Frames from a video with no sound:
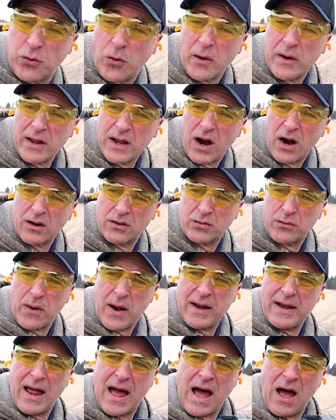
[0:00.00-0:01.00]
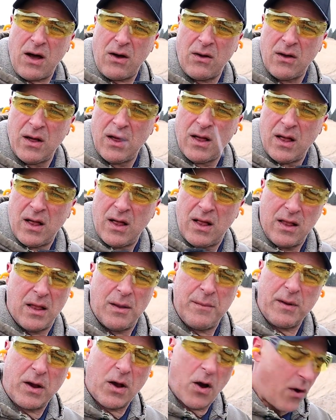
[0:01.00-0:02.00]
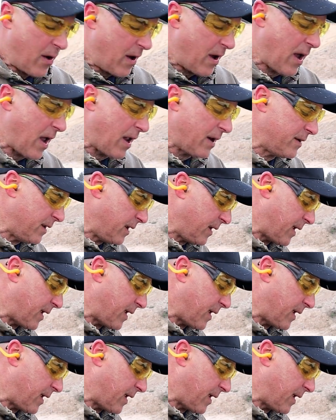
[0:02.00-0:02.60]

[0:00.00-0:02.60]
20 yards away now. Let me go ahead and